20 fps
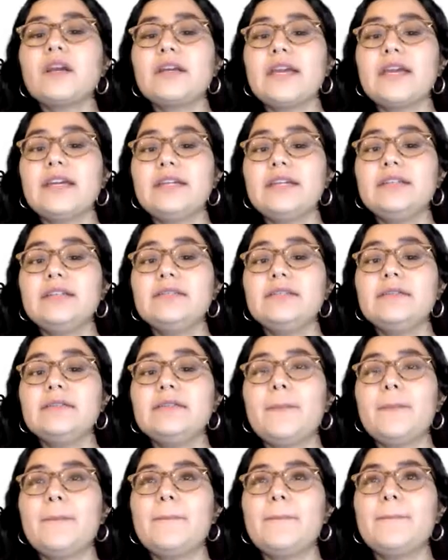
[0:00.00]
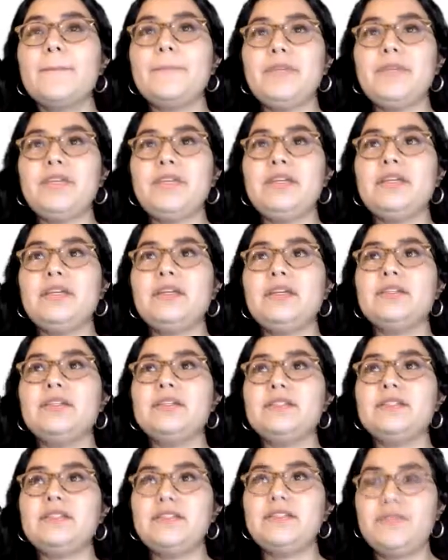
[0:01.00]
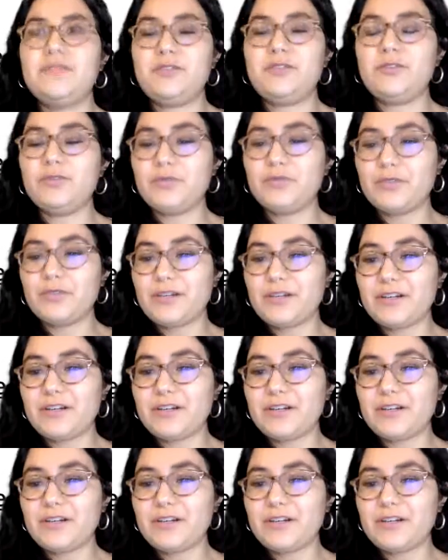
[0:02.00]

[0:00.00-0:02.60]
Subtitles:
can be difficult.